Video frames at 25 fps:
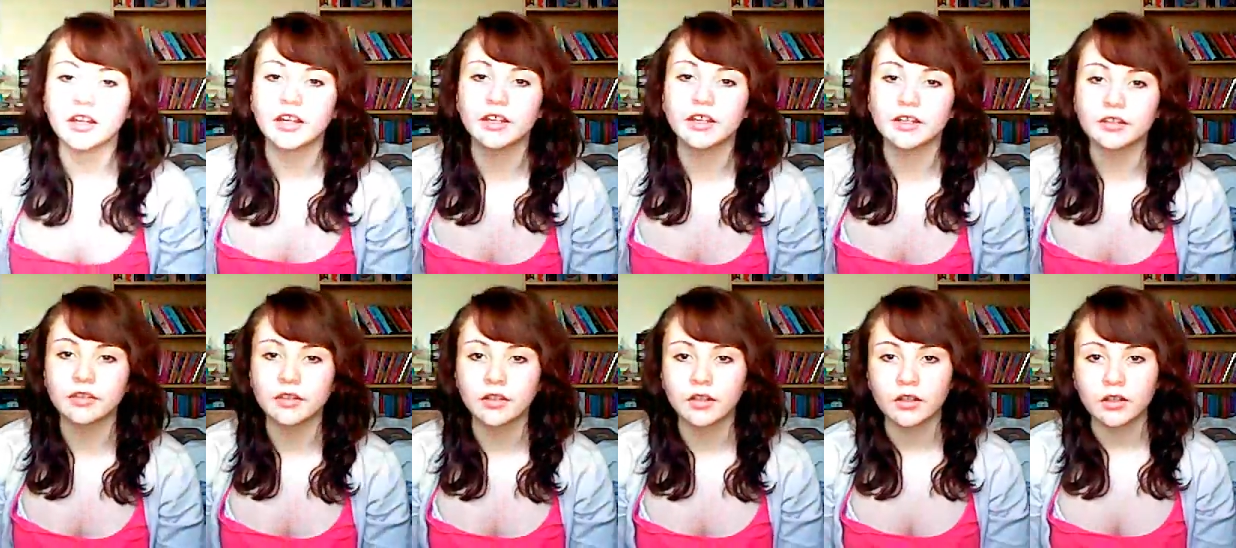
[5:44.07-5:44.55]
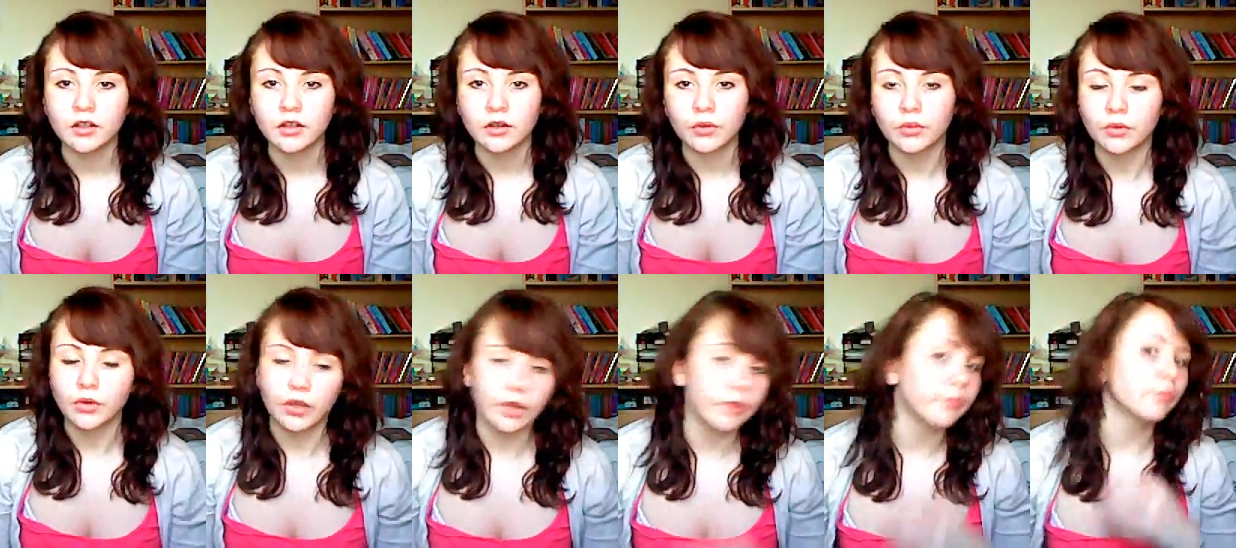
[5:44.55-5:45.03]
and
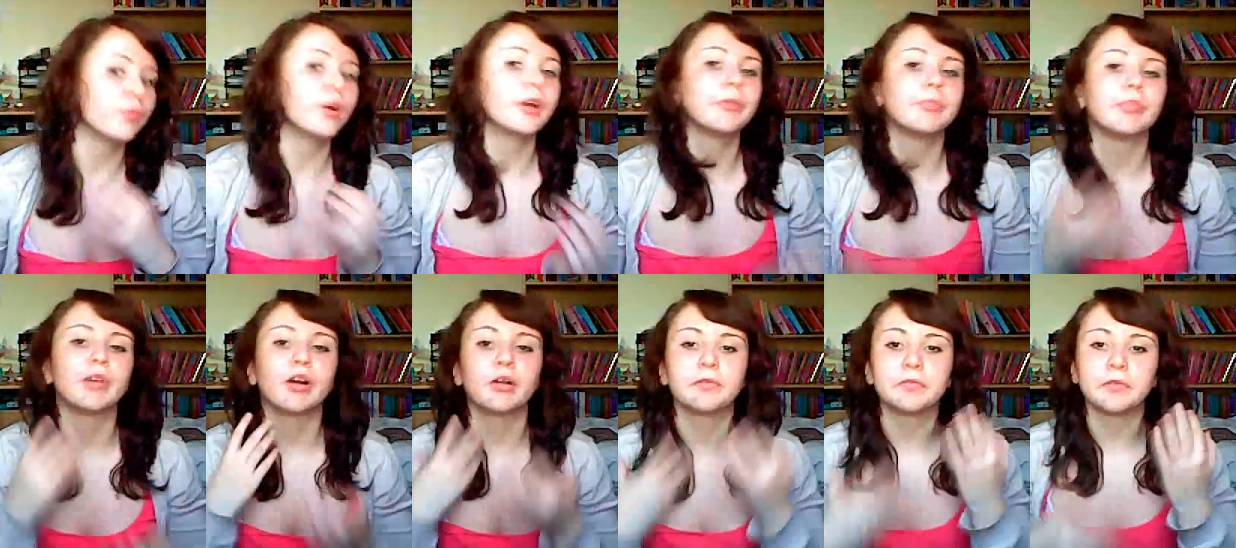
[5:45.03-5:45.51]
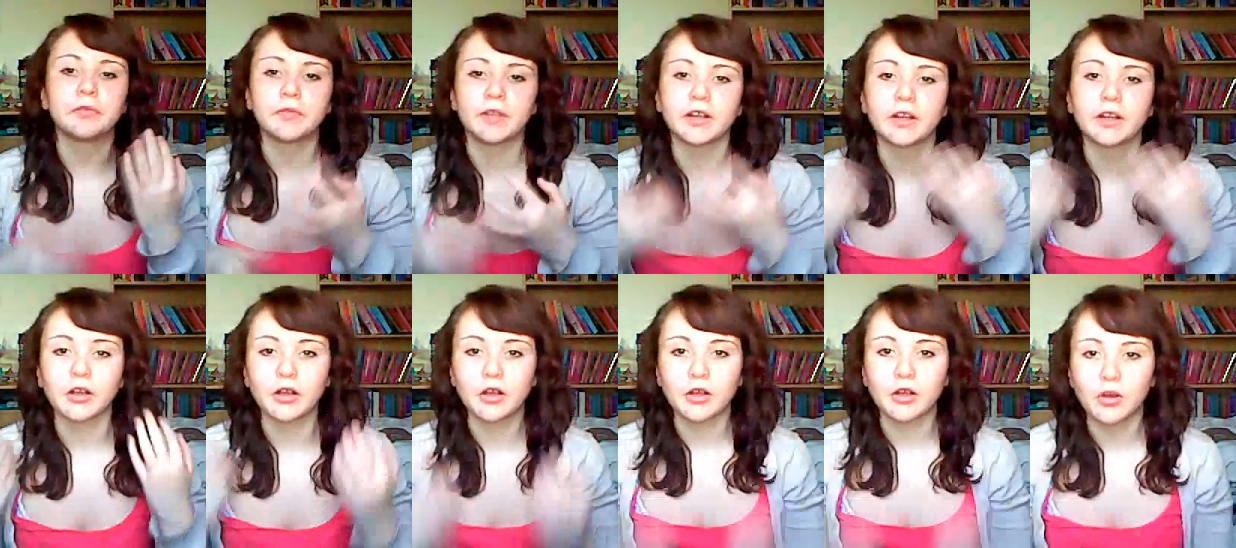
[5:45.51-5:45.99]
then wipe it off
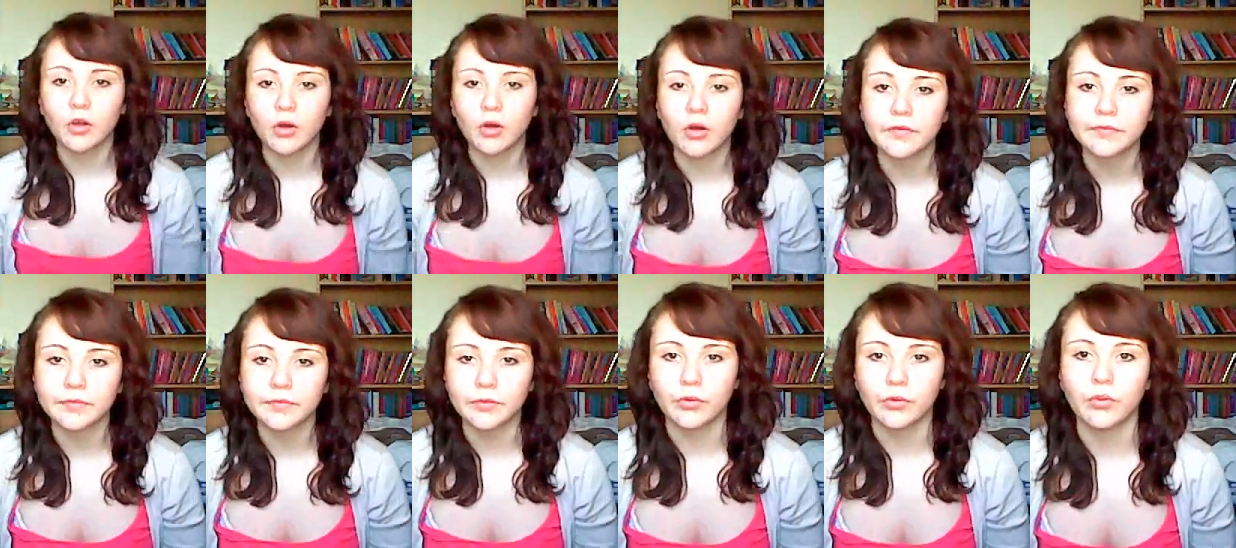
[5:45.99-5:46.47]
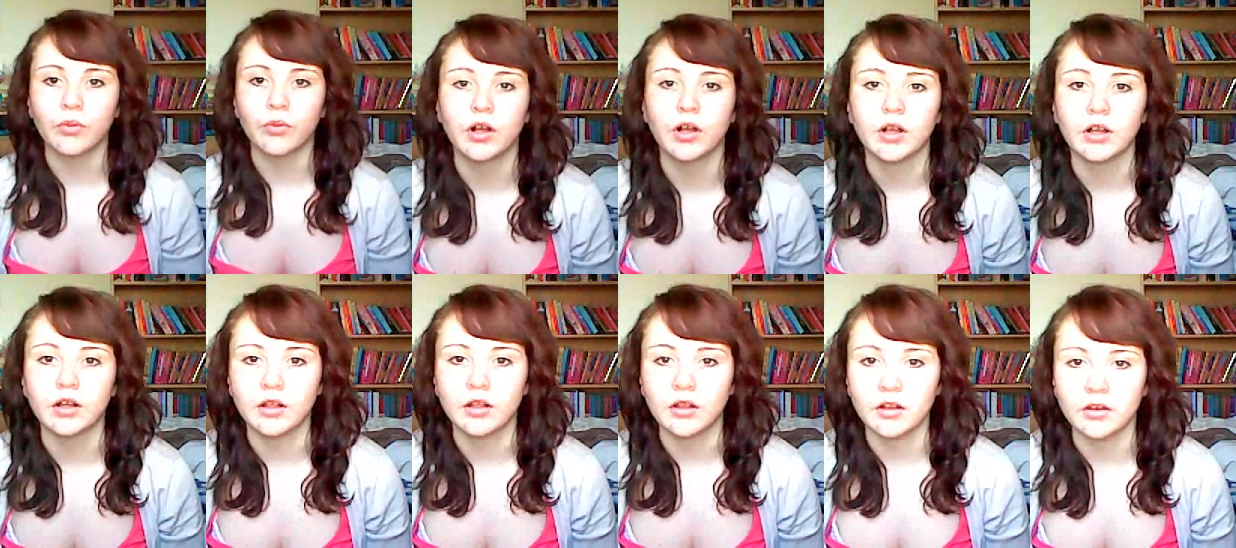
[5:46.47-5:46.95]
with like a cloth or
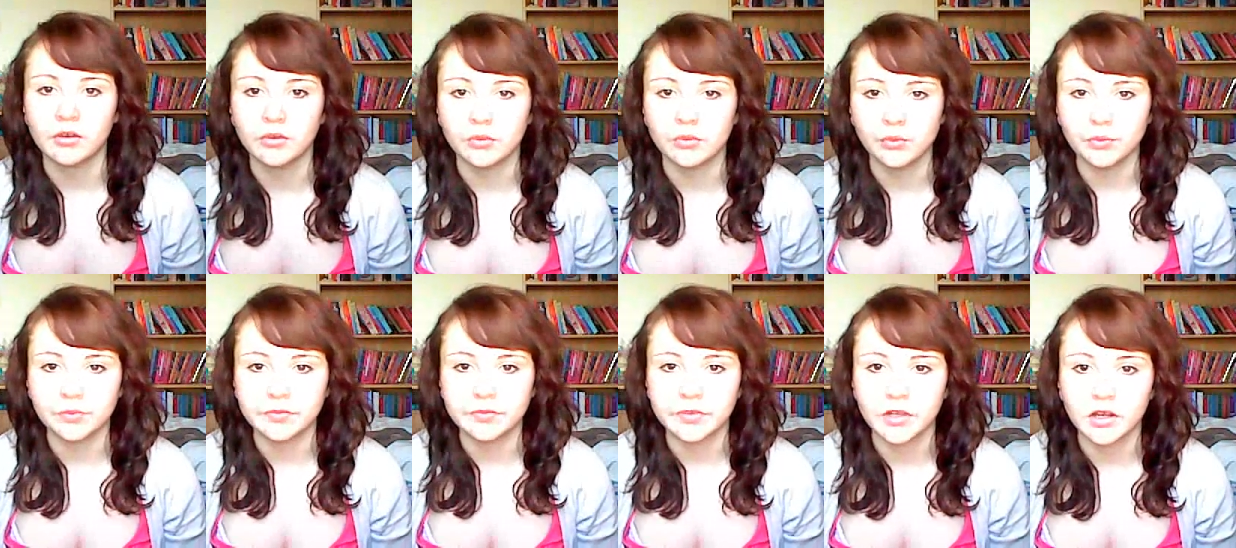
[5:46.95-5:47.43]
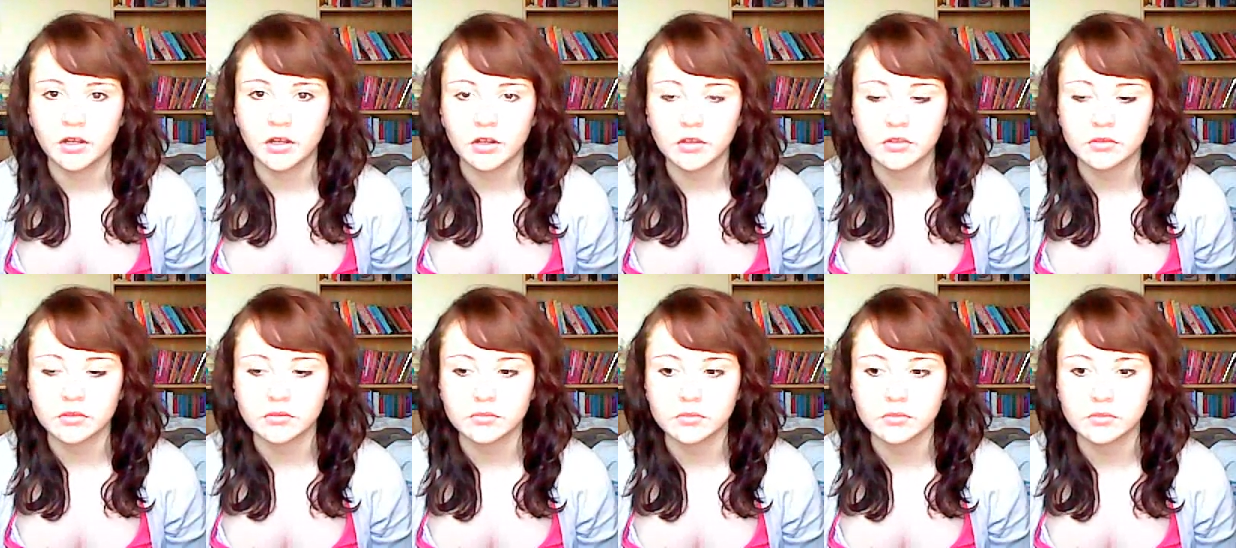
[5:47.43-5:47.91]
a
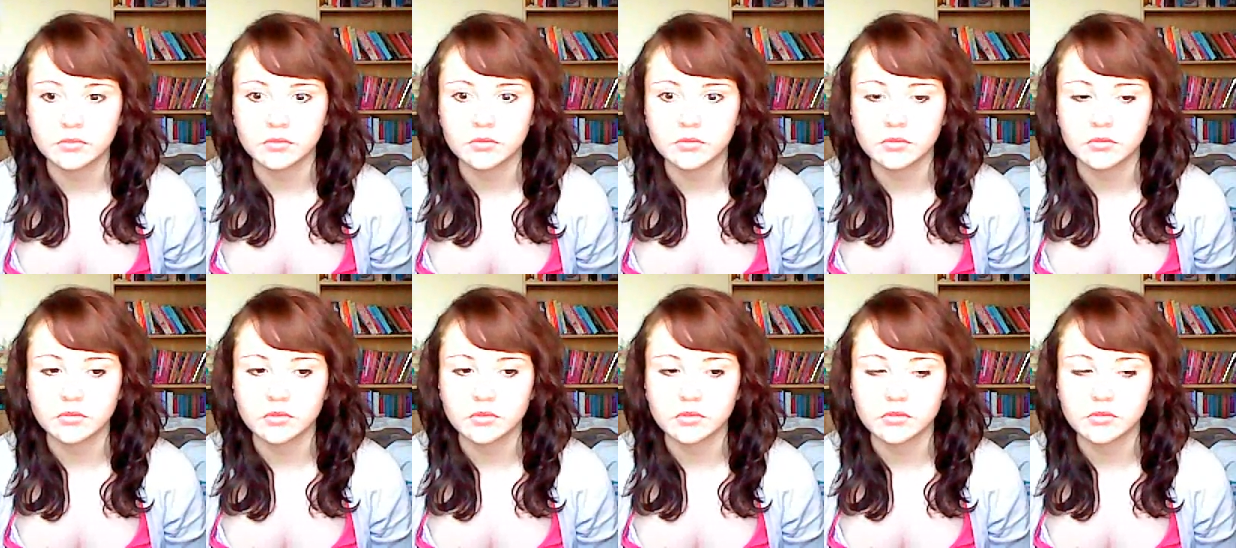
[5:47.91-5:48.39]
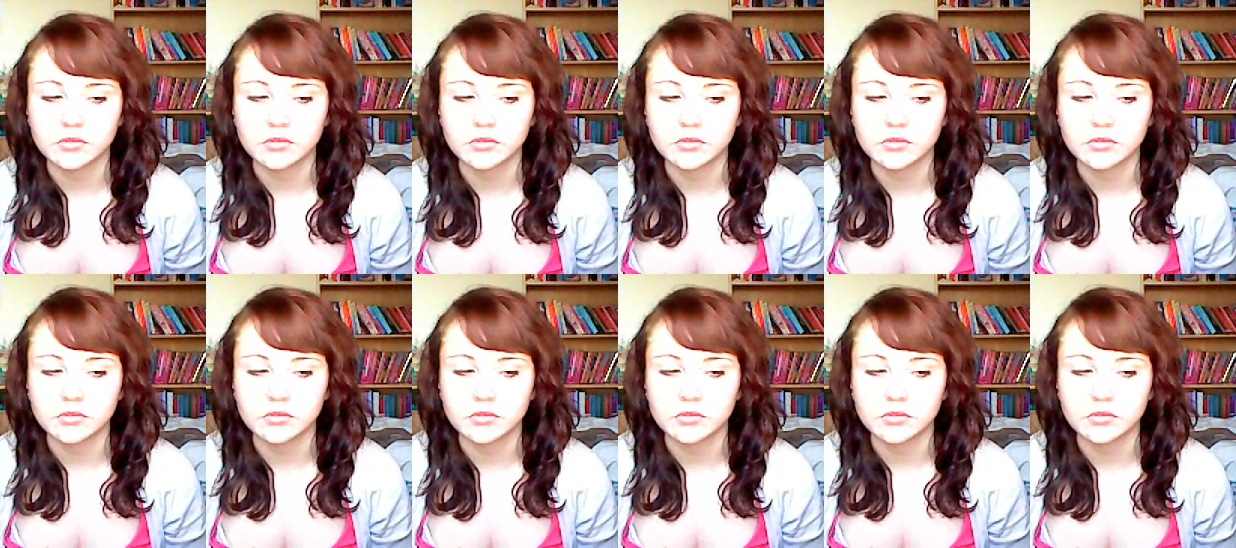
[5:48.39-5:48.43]
loofah or